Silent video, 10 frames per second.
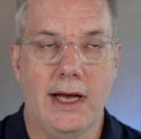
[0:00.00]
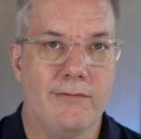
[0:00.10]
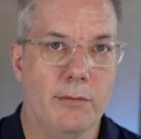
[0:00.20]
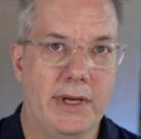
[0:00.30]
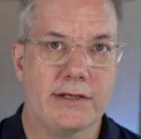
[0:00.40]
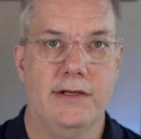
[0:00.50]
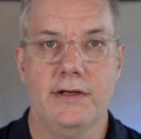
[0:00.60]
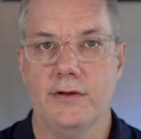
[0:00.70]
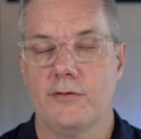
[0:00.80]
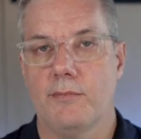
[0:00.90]

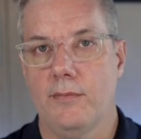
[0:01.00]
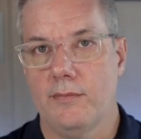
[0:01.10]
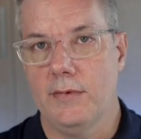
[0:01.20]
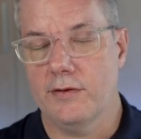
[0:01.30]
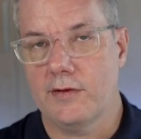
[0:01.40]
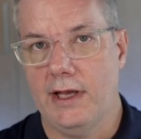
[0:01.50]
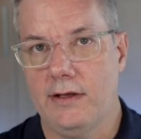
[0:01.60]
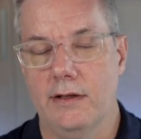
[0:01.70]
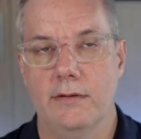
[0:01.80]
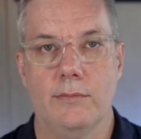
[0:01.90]
Ivermectin is
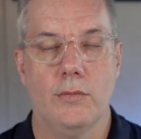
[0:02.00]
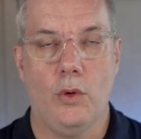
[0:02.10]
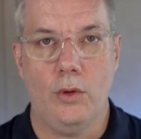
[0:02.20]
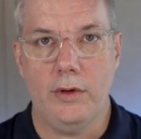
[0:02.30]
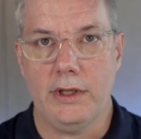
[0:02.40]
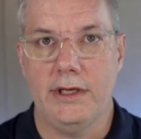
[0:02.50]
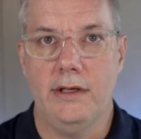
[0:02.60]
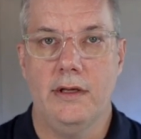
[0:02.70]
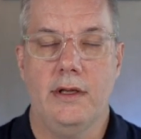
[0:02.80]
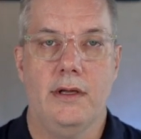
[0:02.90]
taken
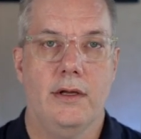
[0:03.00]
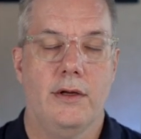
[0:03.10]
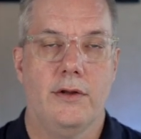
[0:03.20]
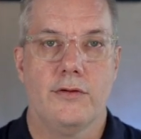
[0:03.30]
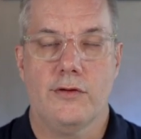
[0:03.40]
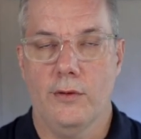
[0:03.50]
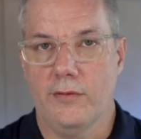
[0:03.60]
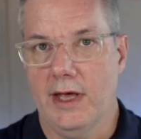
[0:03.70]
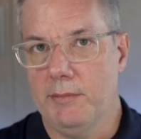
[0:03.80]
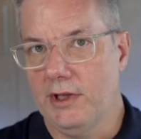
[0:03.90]
orally, so
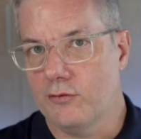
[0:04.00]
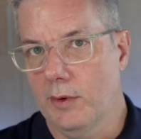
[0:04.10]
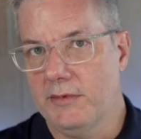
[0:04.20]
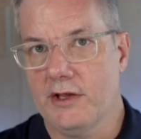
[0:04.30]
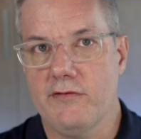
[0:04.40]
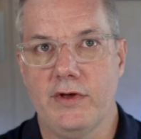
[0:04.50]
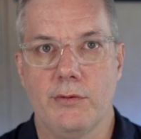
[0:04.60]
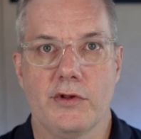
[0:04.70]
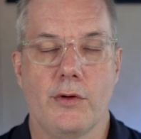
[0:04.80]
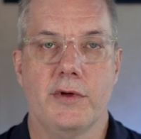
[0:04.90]
that means
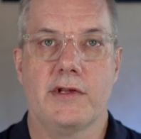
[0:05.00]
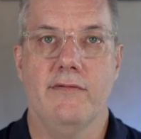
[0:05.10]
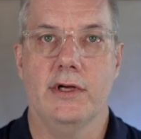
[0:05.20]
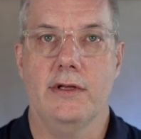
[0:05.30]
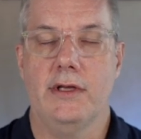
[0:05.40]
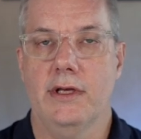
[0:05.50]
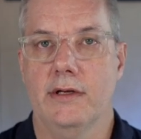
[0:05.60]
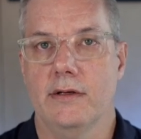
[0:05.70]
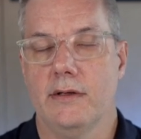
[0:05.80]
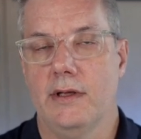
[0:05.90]
remdesivir is always given
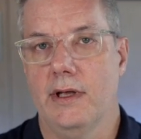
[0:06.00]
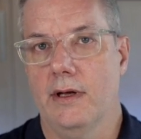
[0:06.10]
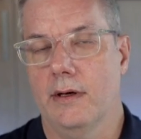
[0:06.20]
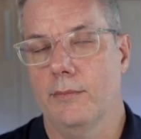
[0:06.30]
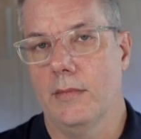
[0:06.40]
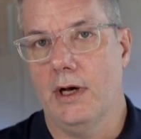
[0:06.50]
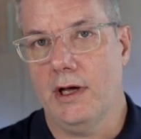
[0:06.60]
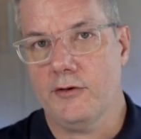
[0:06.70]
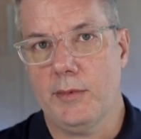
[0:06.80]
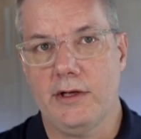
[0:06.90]
in a
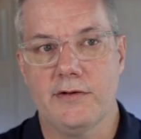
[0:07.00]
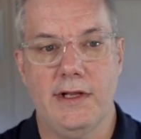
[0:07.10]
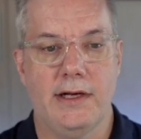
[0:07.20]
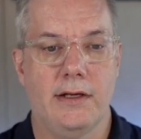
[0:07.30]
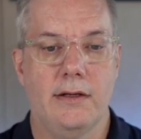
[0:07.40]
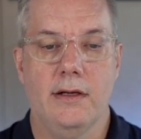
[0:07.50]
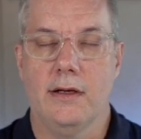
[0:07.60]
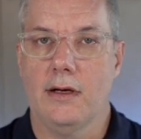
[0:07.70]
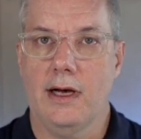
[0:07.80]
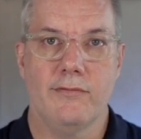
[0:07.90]
hospital setting.
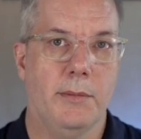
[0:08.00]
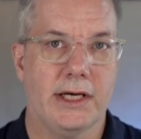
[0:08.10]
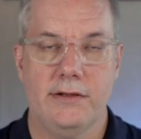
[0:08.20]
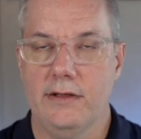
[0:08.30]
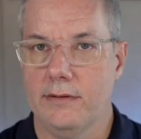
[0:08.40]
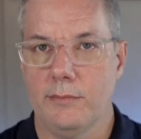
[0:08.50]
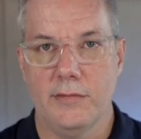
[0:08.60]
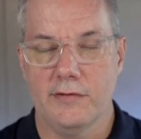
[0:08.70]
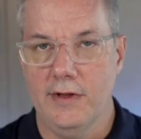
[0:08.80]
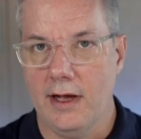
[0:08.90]
Ivermectin
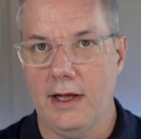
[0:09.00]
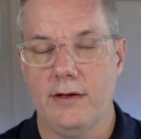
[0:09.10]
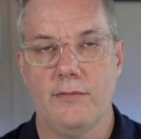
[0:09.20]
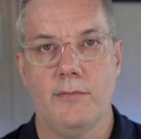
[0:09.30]
is not.